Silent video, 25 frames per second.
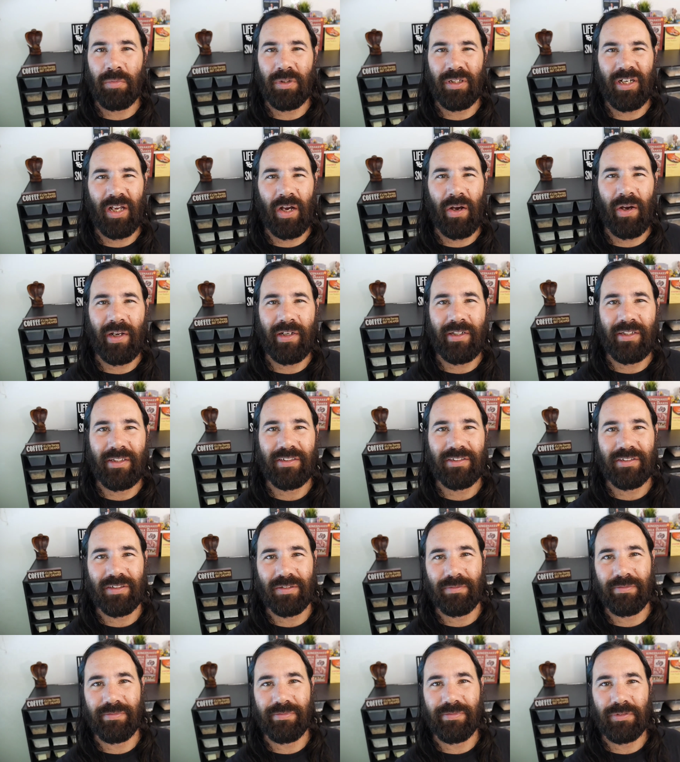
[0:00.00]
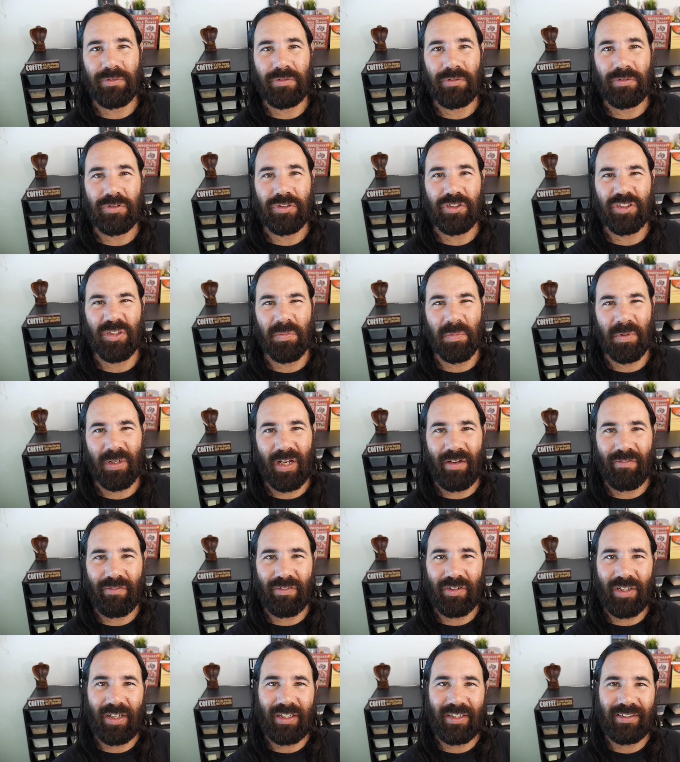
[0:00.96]
but now I need some food, so I'm gonna
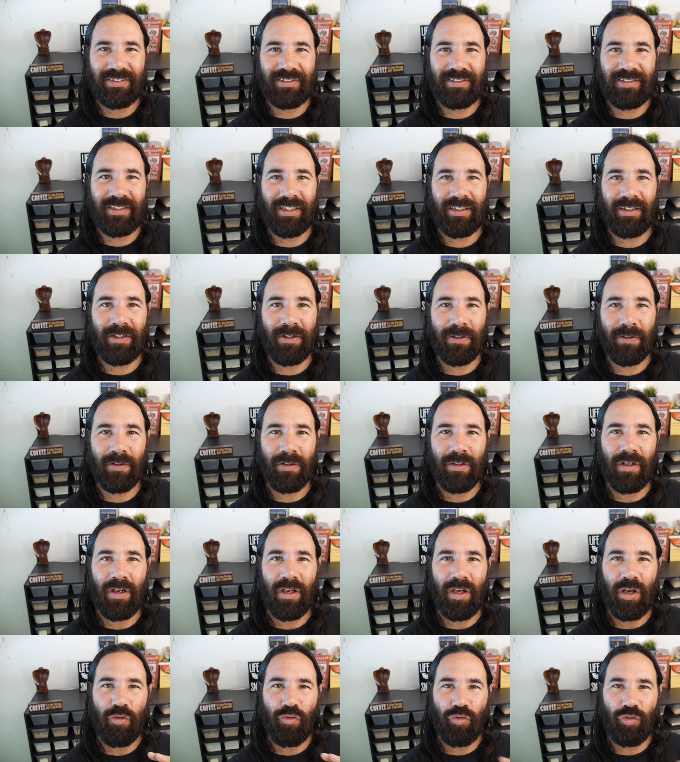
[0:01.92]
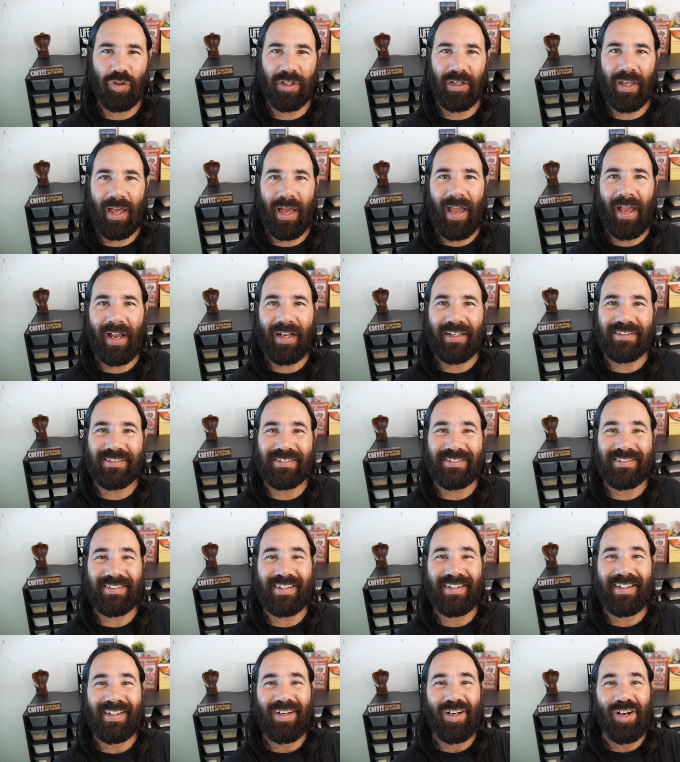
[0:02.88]
have a nice dinner,
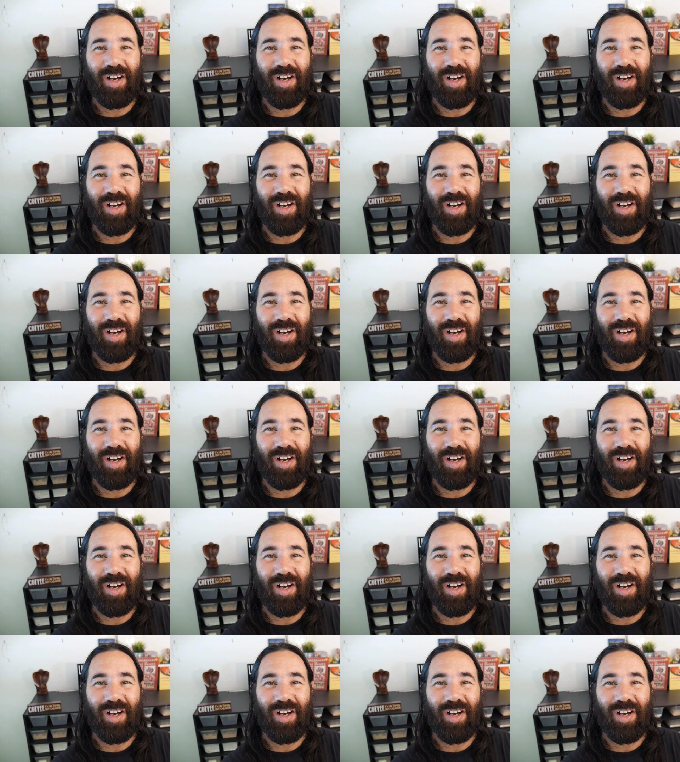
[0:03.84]
relax.